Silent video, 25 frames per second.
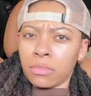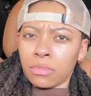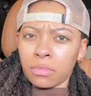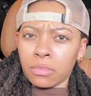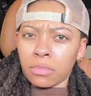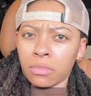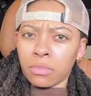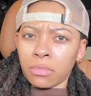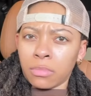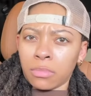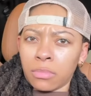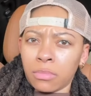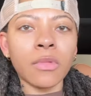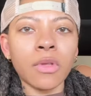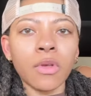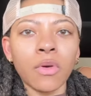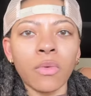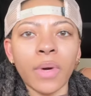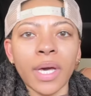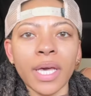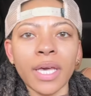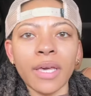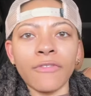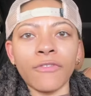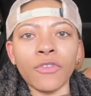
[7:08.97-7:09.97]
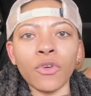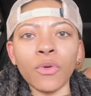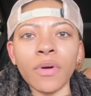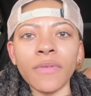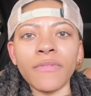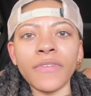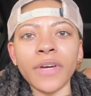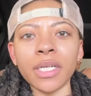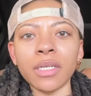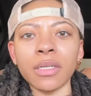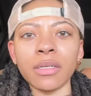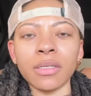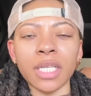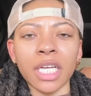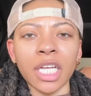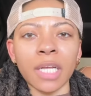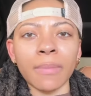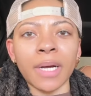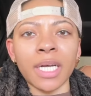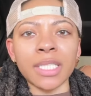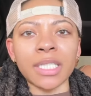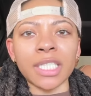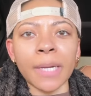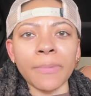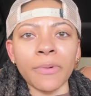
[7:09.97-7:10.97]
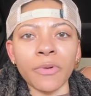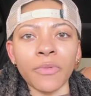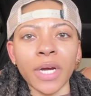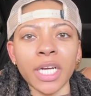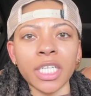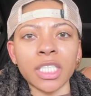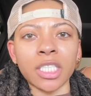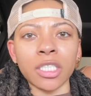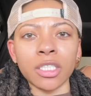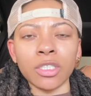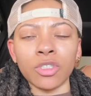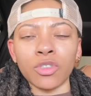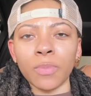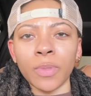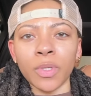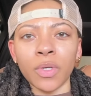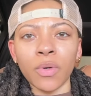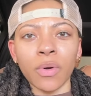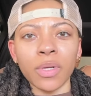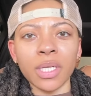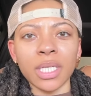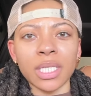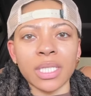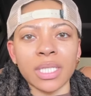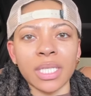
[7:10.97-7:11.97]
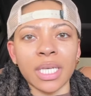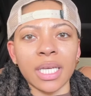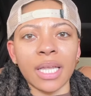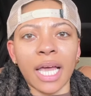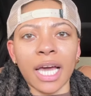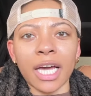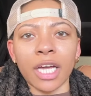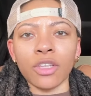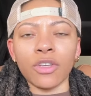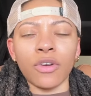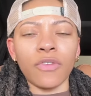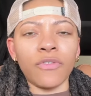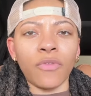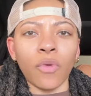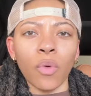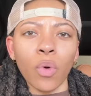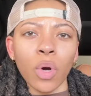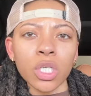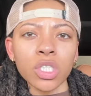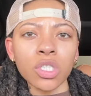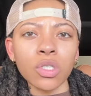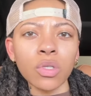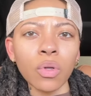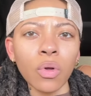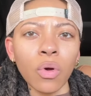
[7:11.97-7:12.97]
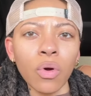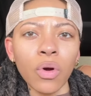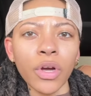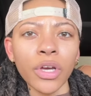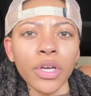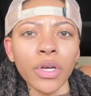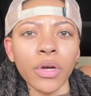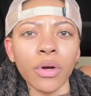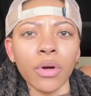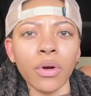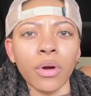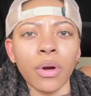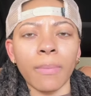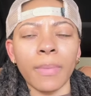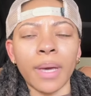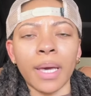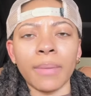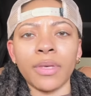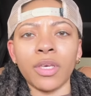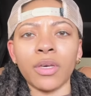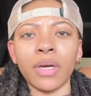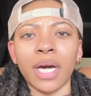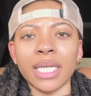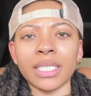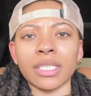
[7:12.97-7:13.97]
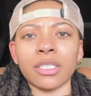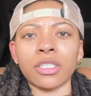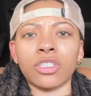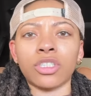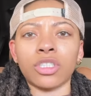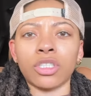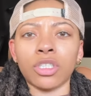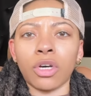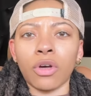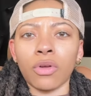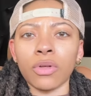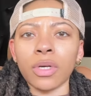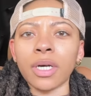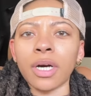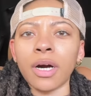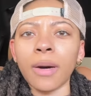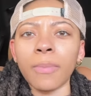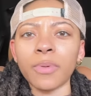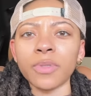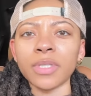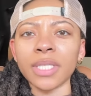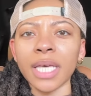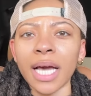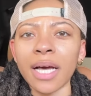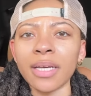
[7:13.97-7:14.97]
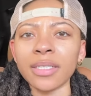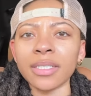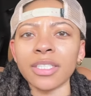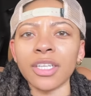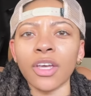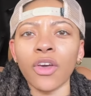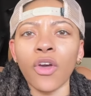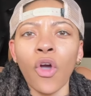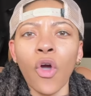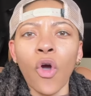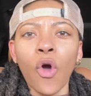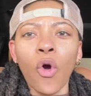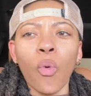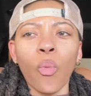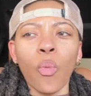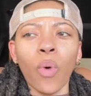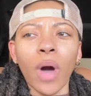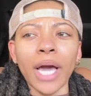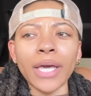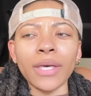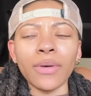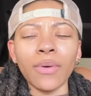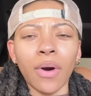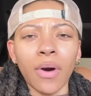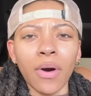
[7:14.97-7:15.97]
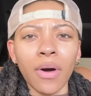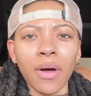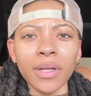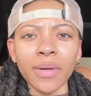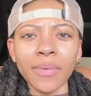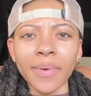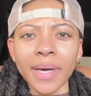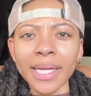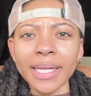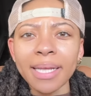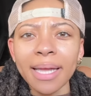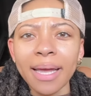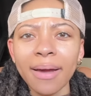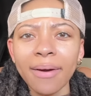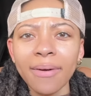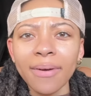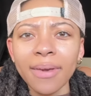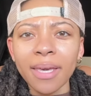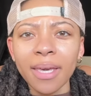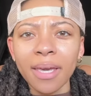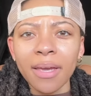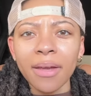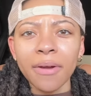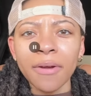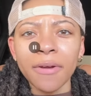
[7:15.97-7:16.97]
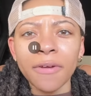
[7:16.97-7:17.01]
Mm. Wait, if you and Victor are thinking about separating, shouldn't you be going to see like a divorce lawyer, or maybe you guys should go to couples counseling? Why you all the way down here?